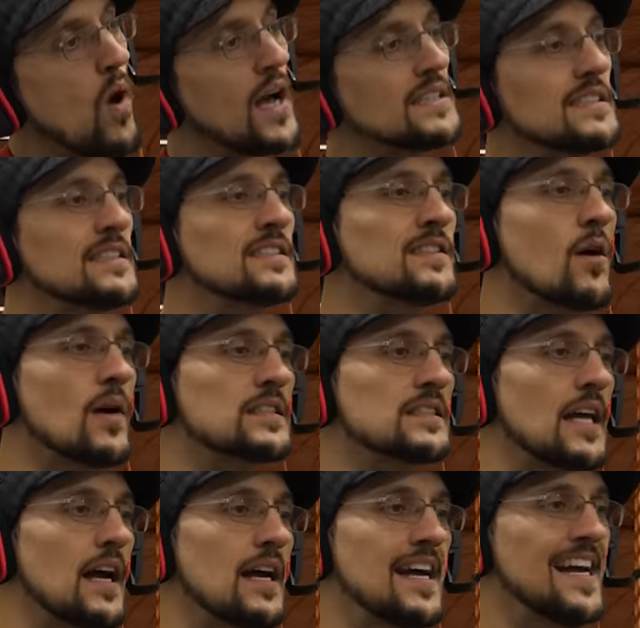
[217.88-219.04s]
Why is she so
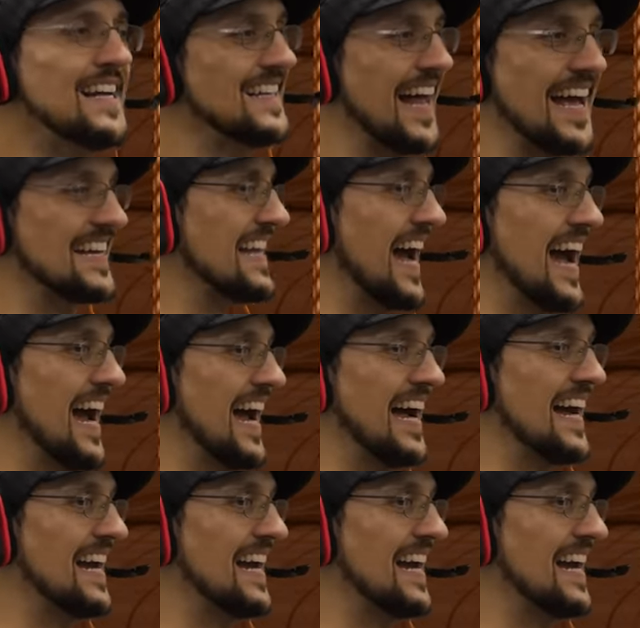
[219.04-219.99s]
excited? He like, yay.